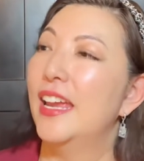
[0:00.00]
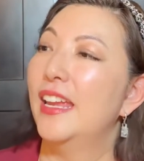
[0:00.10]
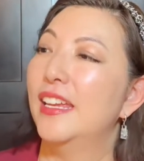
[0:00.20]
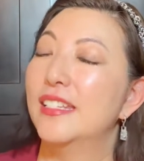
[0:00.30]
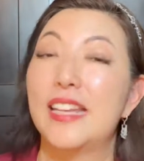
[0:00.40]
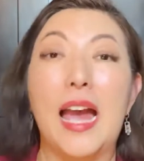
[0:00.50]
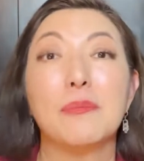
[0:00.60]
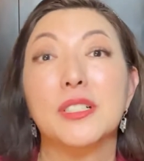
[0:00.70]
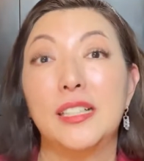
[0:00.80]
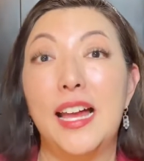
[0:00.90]
And
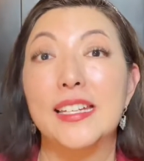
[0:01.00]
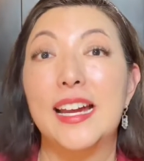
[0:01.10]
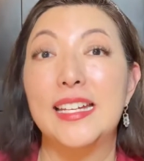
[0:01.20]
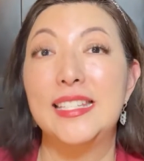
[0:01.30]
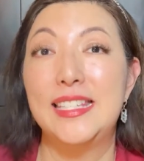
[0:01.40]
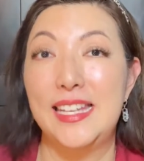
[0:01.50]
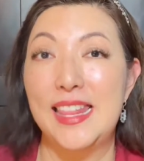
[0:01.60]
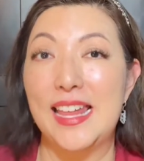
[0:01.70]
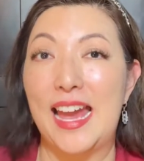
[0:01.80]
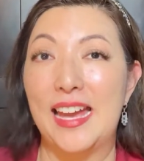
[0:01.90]
I'm glad I
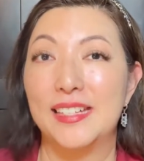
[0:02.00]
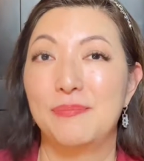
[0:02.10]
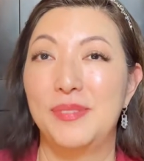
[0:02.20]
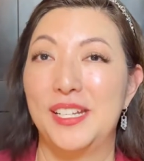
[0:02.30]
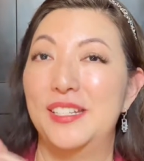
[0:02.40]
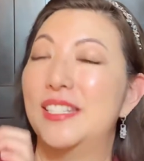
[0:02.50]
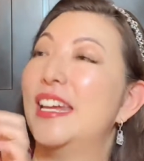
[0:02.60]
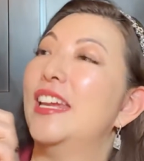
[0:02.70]
did that because,